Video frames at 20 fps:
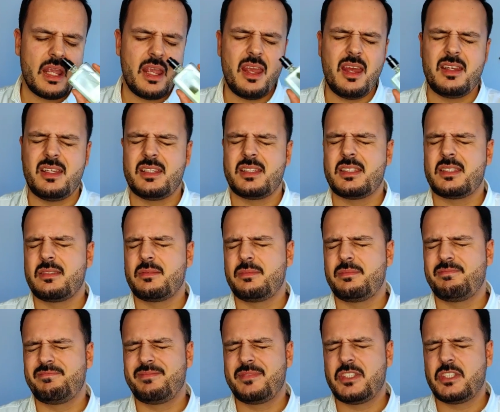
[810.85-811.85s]
and it's
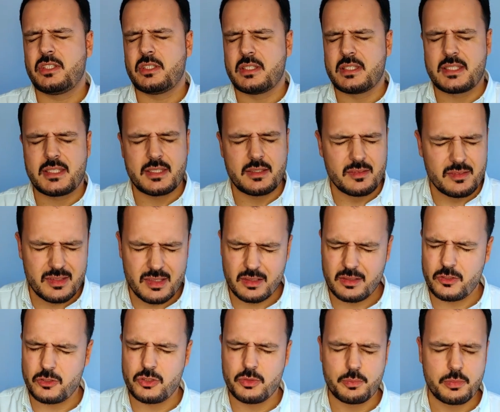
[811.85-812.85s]
just
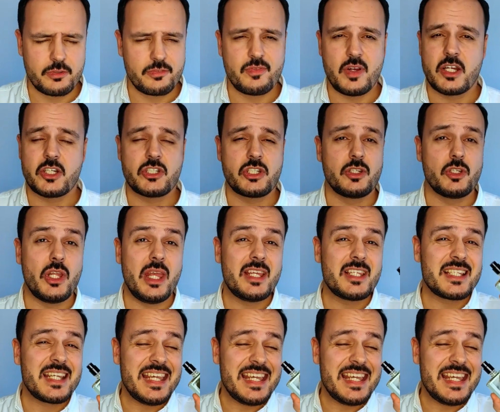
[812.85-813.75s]
done to perfection.